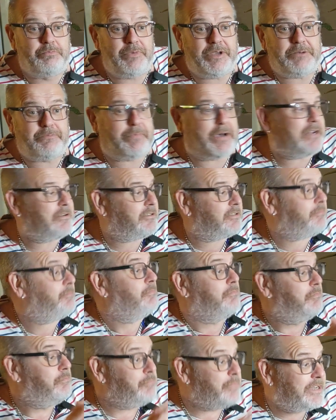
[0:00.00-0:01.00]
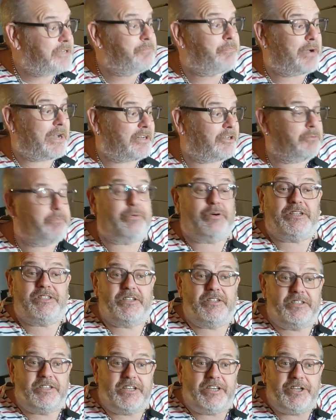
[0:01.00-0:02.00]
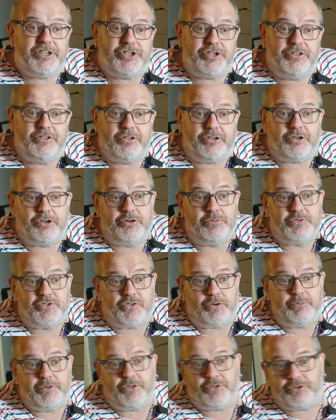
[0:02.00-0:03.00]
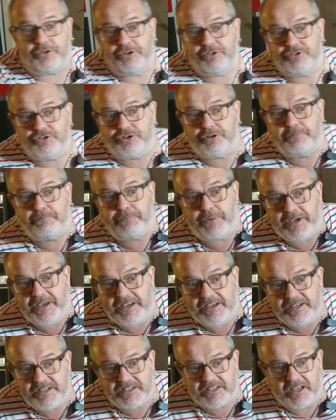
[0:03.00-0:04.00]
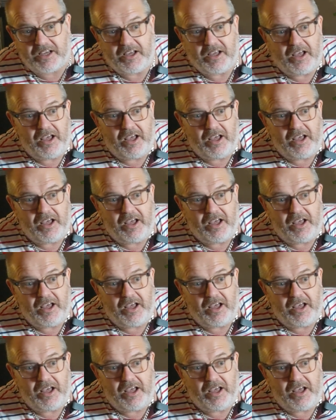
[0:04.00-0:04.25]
mid-band presentation that comes from the 300Bs,